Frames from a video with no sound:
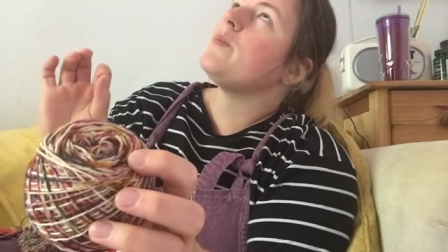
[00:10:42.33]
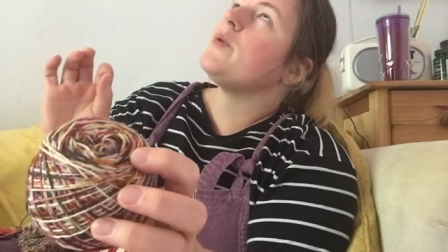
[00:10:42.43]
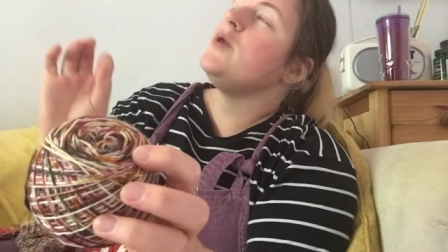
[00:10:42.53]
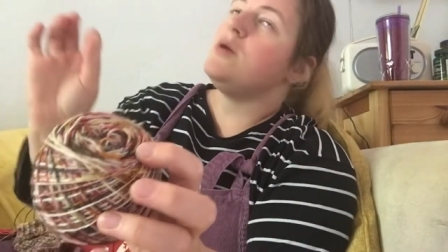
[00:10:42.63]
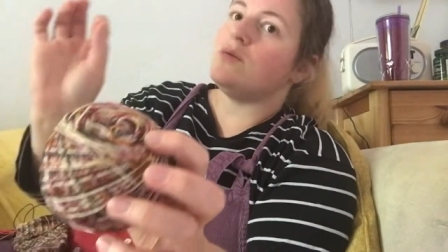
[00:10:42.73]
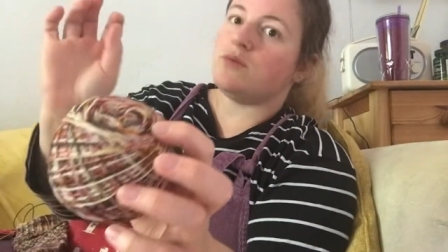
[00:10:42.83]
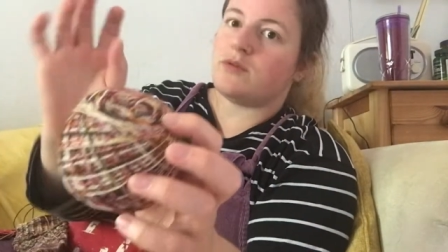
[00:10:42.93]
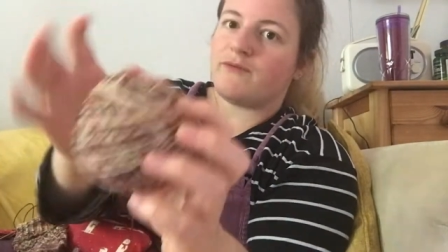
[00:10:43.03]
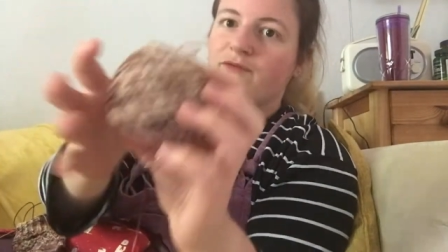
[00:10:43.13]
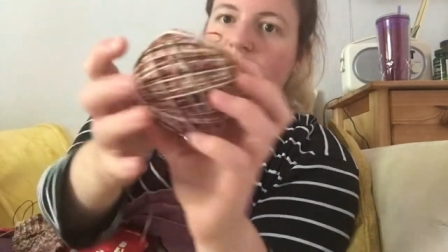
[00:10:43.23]

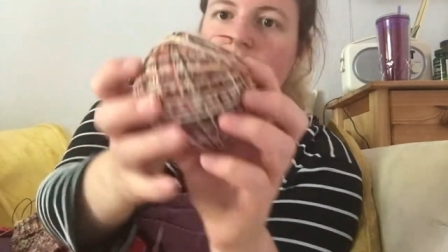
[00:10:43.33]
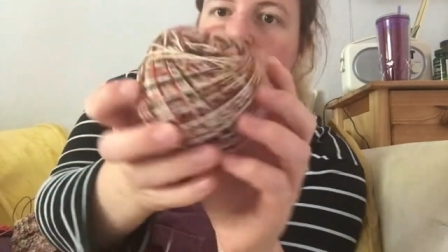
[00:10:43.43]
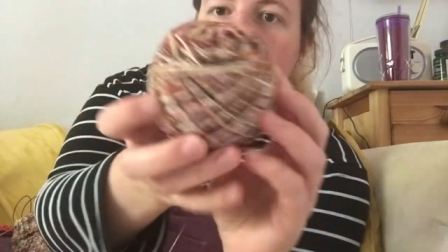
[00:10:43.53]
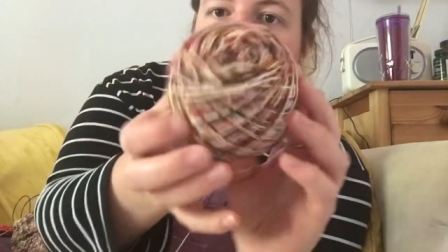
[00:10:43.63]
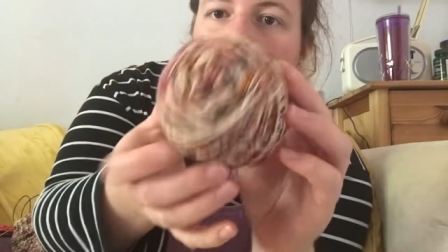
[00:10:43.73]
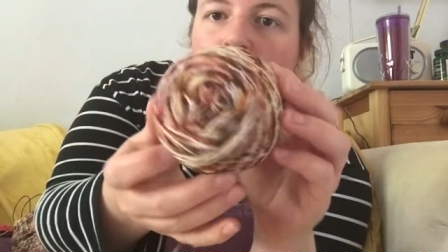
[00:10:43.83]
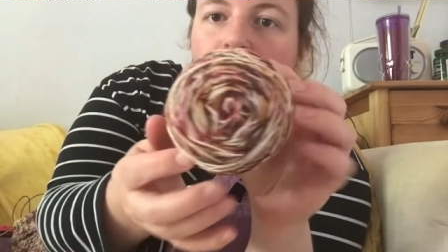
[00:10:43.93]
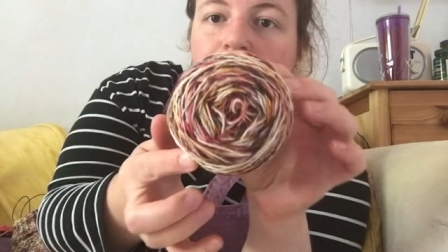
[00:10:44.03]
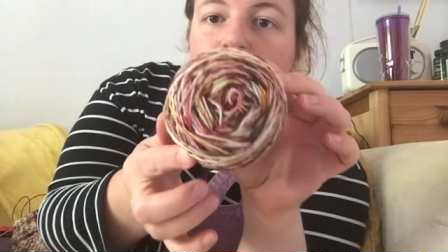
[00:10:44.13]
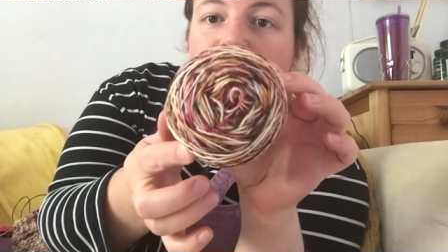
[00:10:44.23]
beautiful.
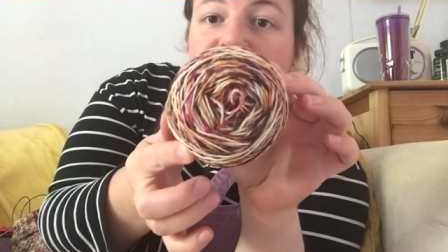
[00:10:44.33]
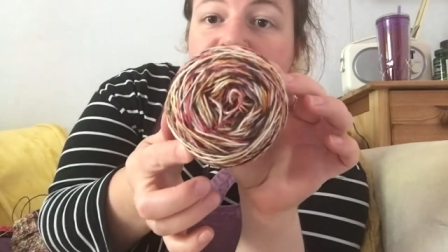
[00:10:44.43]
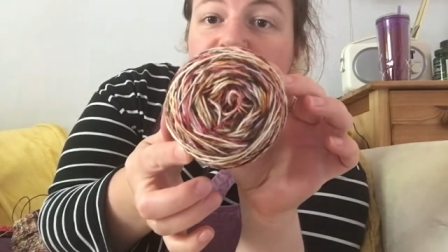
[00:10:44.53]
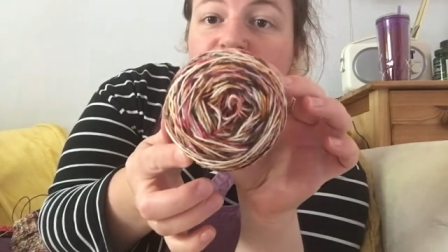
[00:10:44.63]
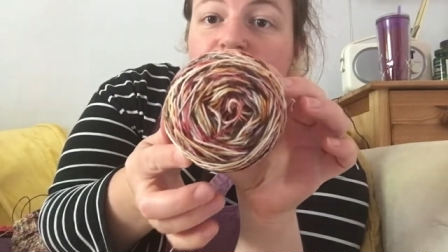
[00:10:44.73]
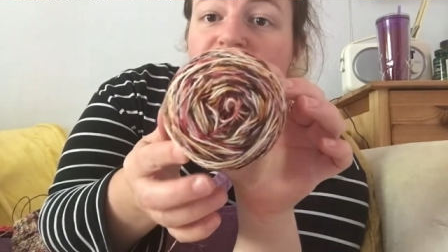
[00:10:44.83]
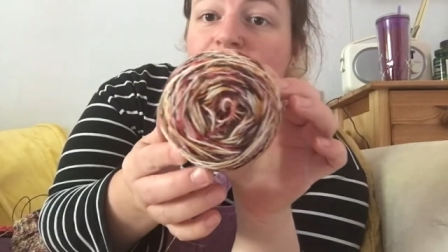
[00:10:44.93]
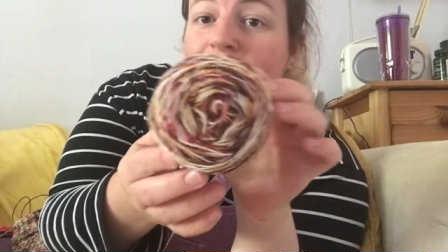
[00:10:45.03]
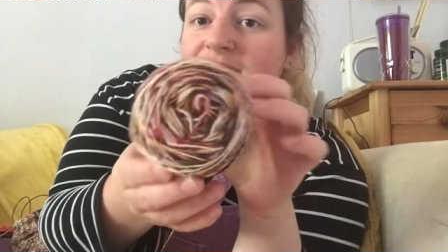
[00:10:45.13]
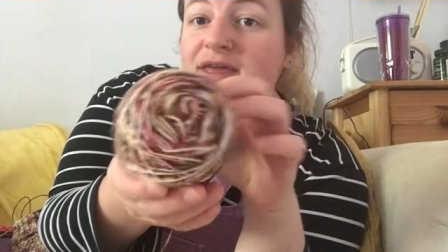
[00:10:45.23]
But this is from
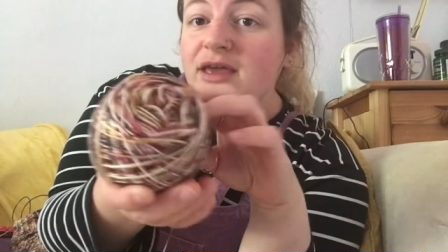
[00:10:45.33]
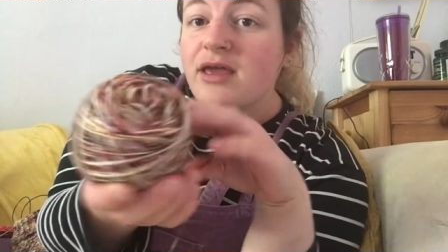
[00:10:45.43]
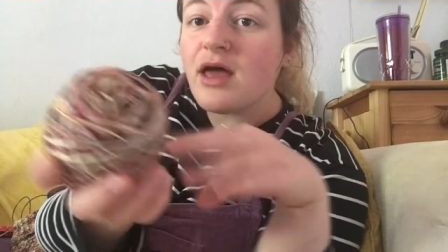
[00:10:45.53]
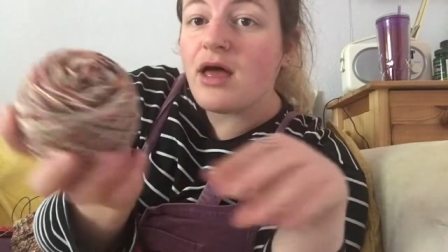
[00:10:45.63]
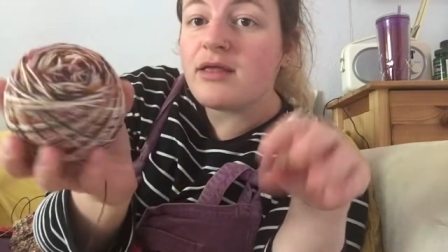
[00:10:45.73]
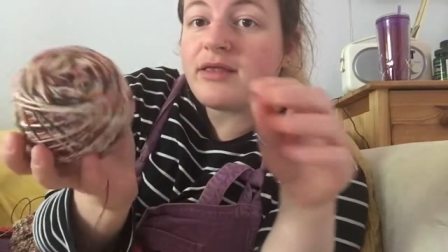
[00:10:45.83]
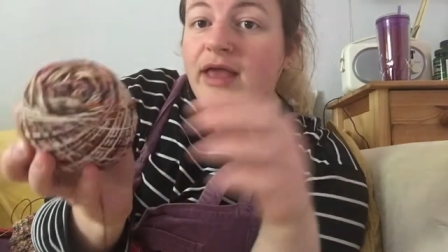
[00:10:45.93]
Chromatic Yarns.